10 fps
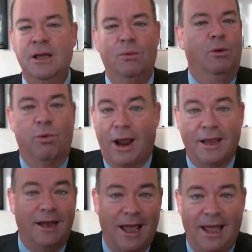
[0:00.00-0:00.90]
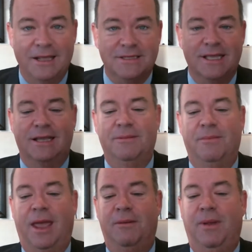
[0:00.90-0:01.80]
We recognize that
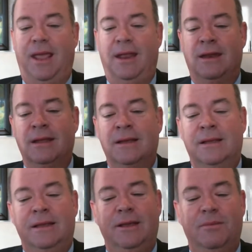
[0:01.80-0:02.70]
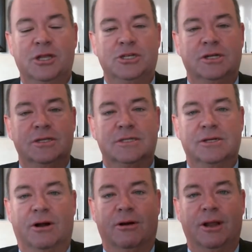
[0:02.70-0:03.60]
man-made emissions
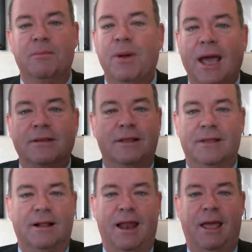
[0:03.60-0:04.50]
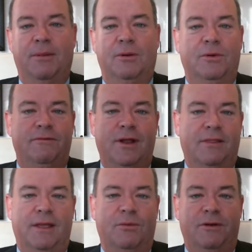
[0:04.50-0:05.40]
are impacting the climate. We've
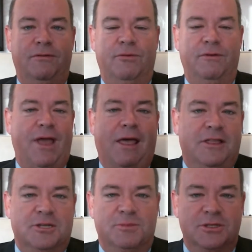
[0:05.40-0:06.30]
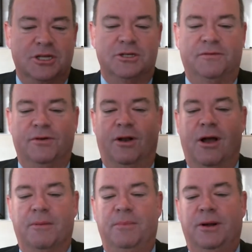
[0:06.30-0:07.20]
done that. We've had this position for a
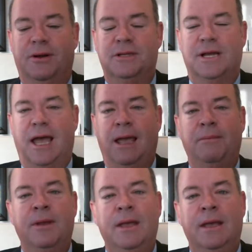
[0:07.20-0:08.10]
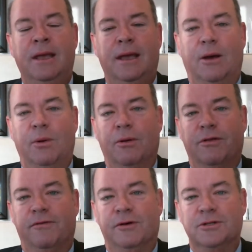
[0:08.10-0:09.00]
long period of time. We were
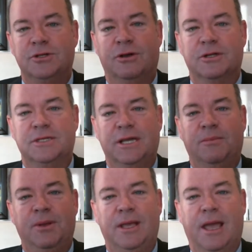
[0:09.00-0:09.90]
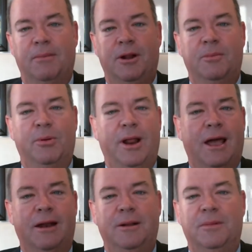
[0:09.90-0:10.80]
the first U.S. E&P company to put
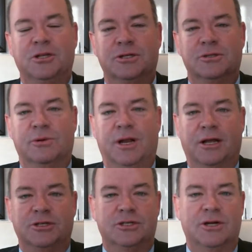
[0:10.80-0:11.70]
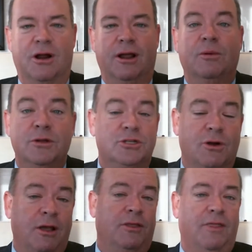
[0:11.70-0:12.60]
out an emissions reduction target, and we
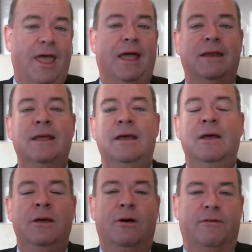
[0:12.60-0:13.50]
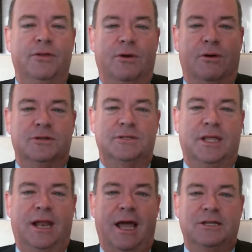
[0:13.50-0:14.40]
strengthened that over the course of
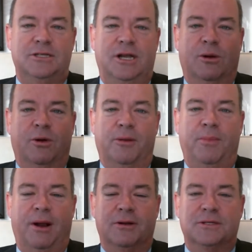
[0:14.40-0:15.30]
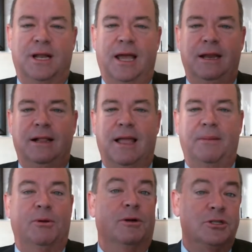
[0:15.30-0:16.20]
the last year with a Paris-aligned
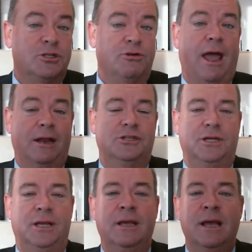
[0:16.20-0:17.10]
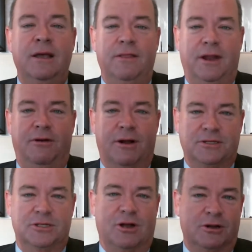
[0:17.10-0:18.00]
climate risk strategy that
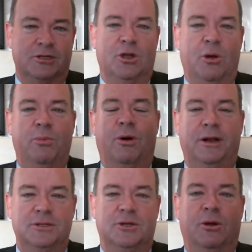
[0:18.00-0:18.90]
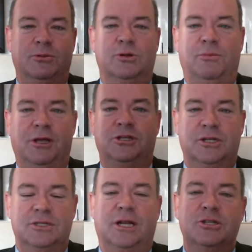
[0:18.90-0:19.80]
addresses our Scope 1 and Scope 2
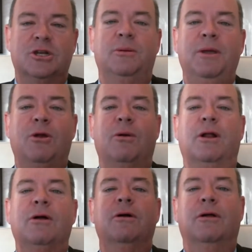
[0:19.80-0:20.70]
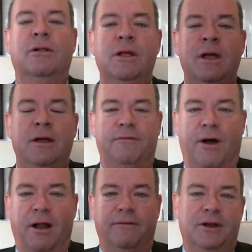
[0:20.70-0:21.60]
emissions. And it's going to be critical
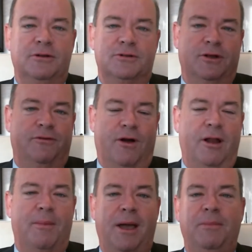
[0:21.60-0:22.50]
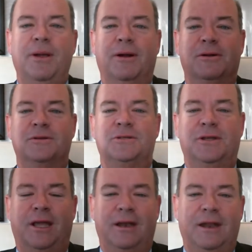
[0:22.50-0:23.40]
for all of industry, for all of my peers,
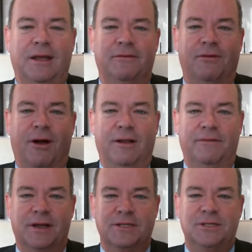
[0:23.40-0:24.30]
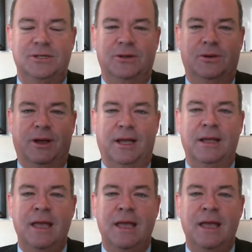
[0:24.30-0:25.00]
and for all of us to